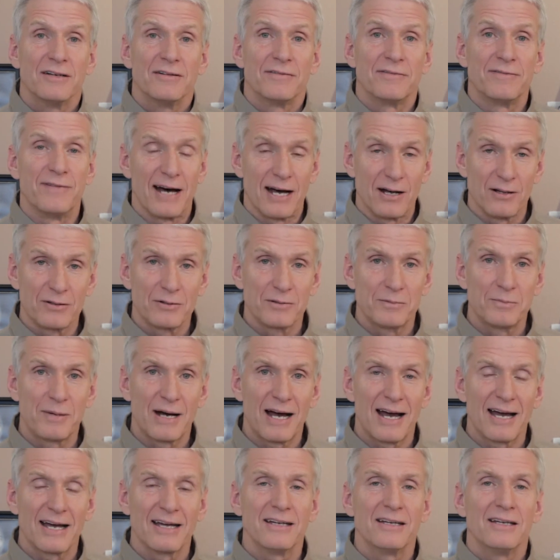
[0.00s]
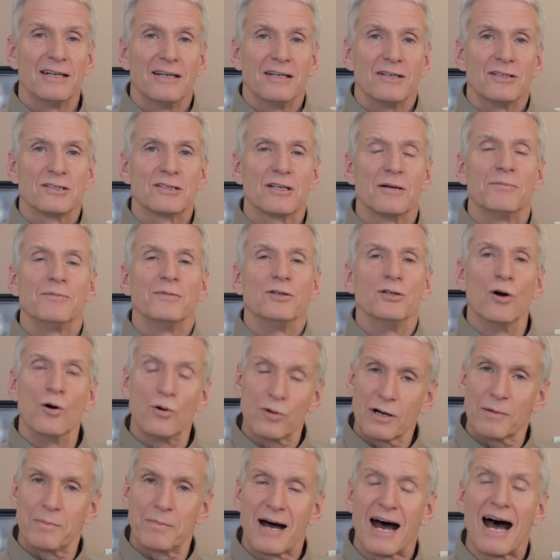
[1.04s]
followed by some
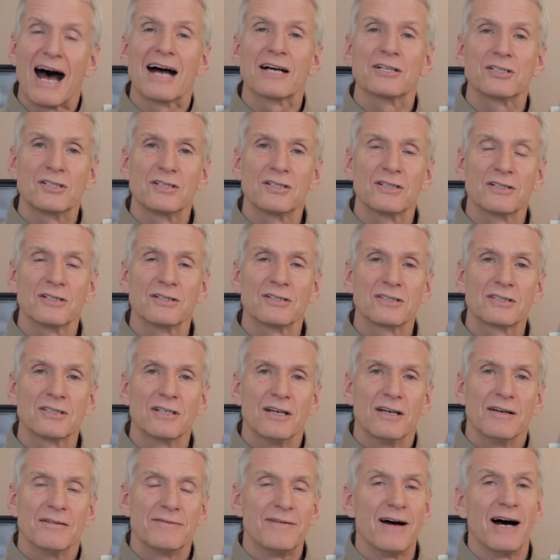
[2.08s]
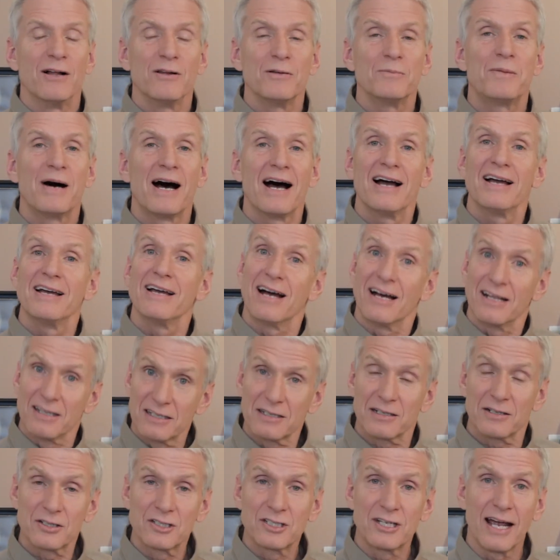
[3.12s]
yoga postures, followed by a
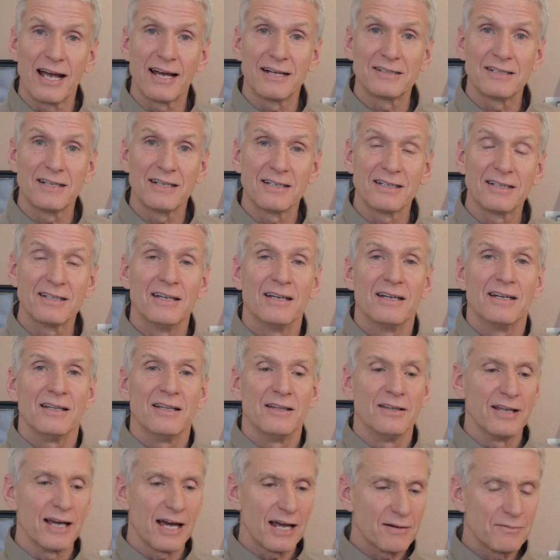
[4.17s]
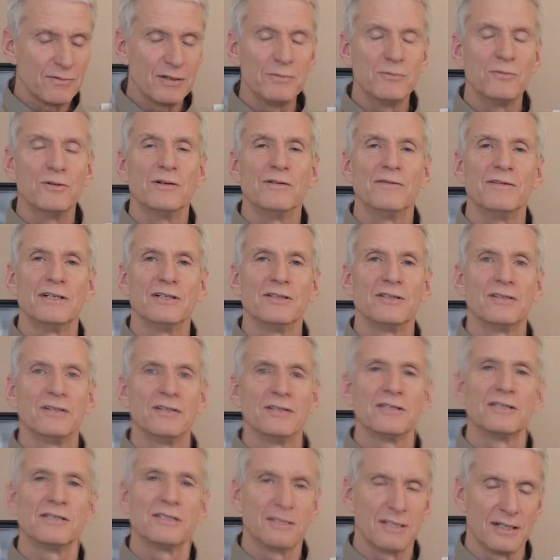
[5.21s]
little chanting, then we move into
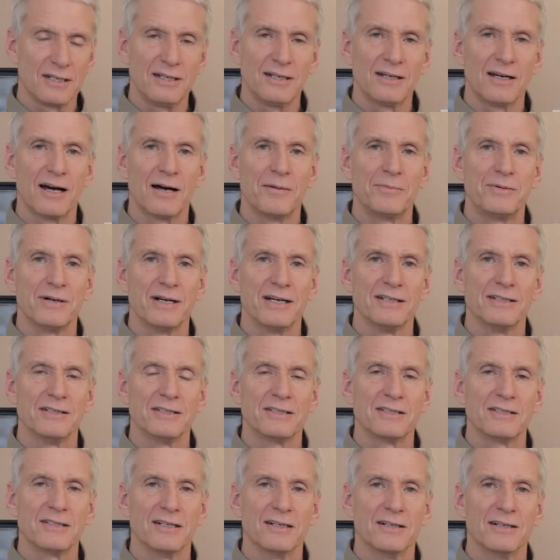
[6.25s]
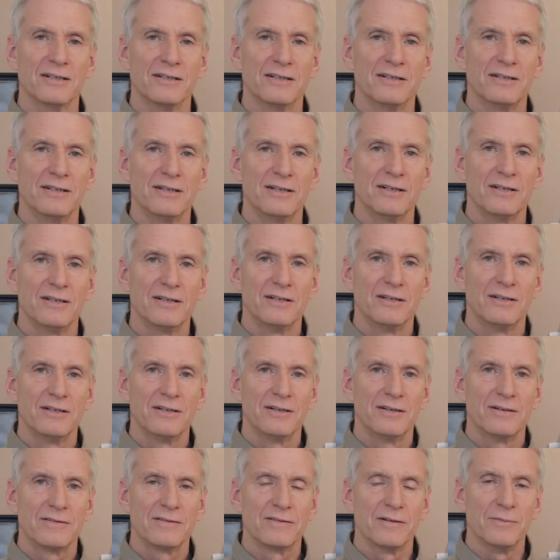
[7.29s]
sitting upright and still.
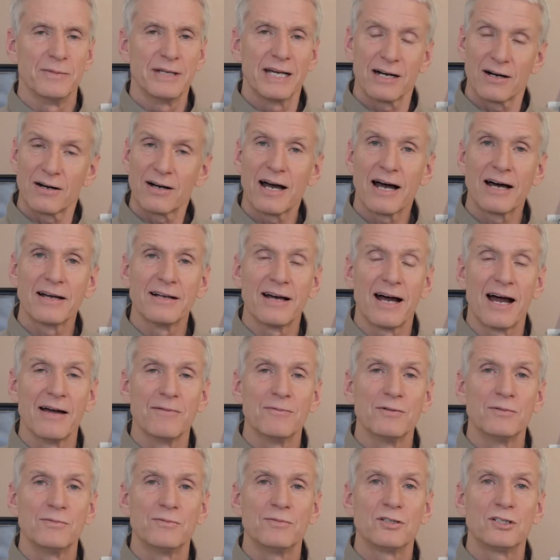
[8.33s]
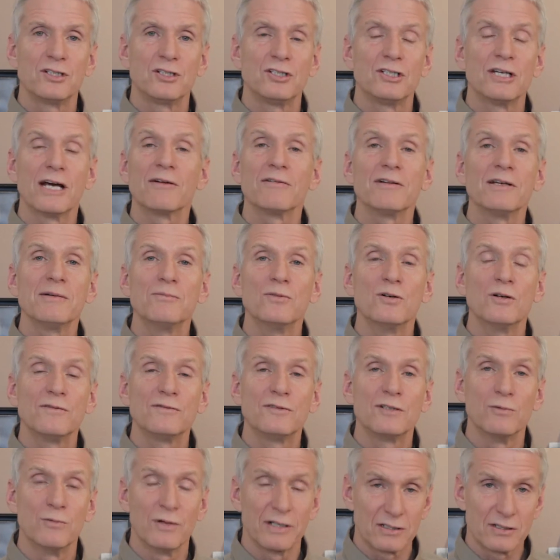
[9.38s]
From there on, I would generally move
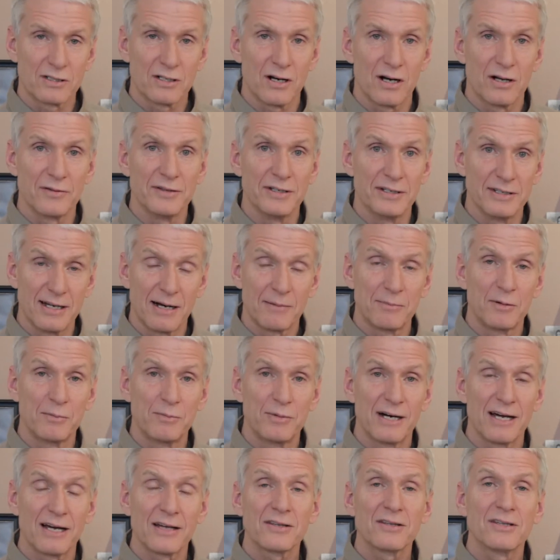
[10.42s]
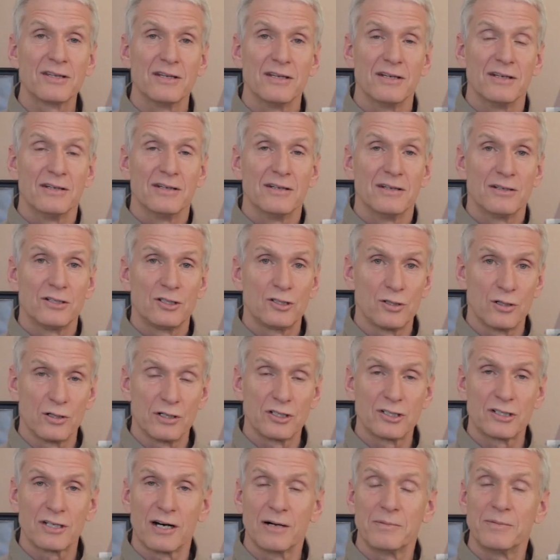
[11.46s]
to what's called the double breath, short,
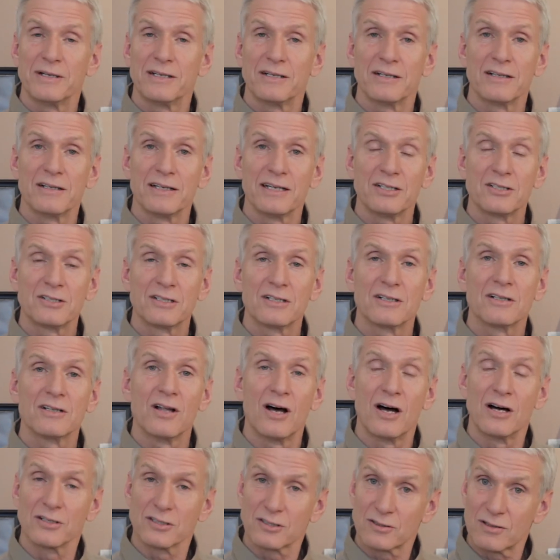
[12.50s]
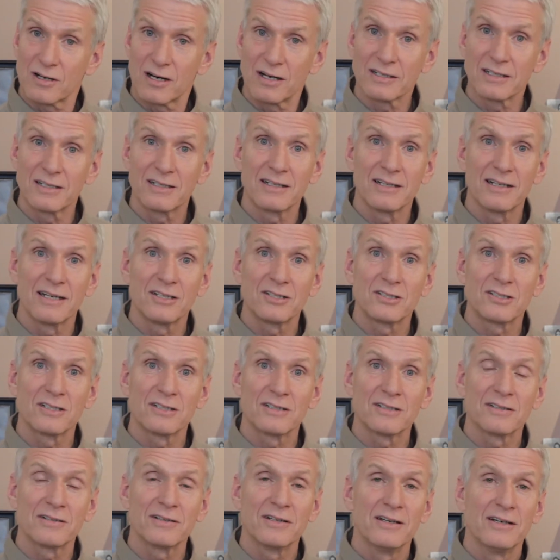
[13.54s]
sharp inhalation, long, strong
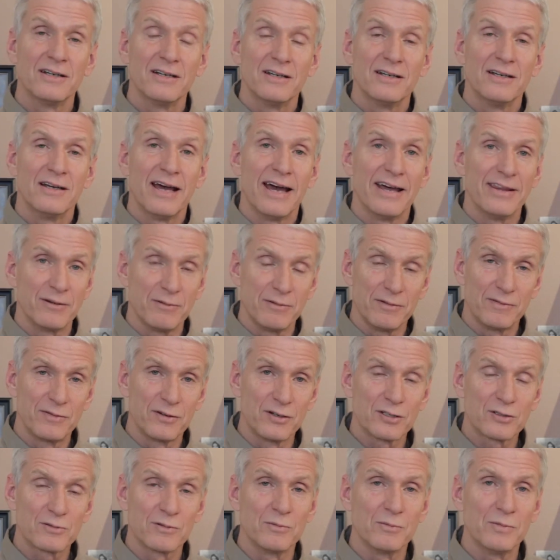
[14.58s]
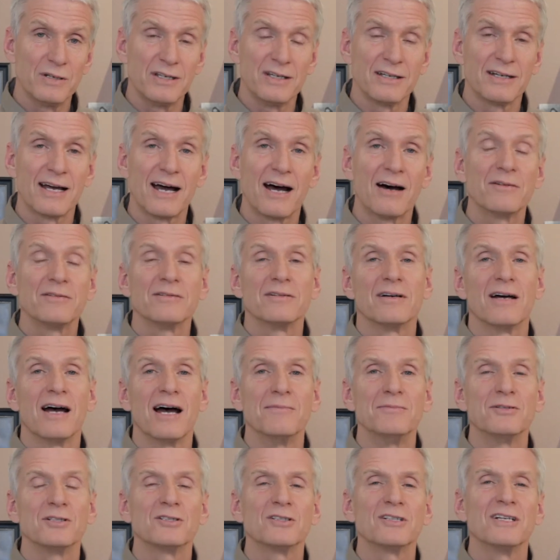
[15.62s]
inhalation, and the reverse when breathing out.
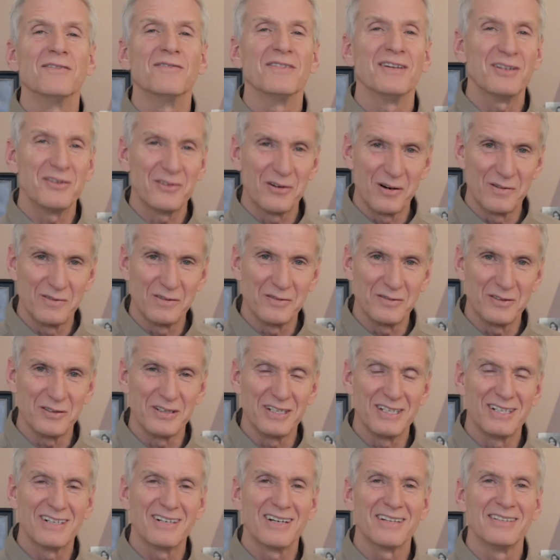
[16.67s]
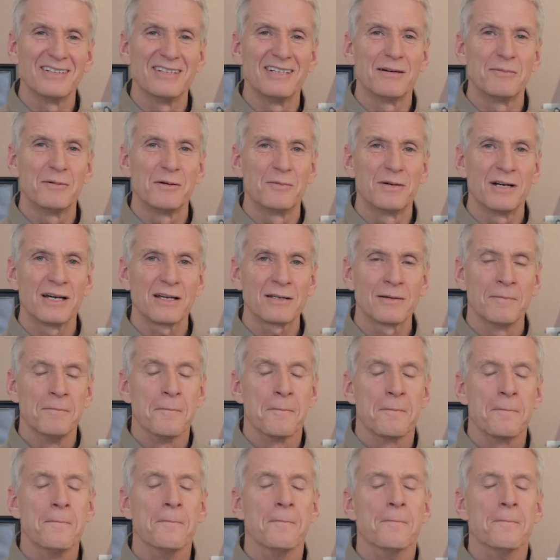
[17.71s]
I'm just giving an overview here on the double breath.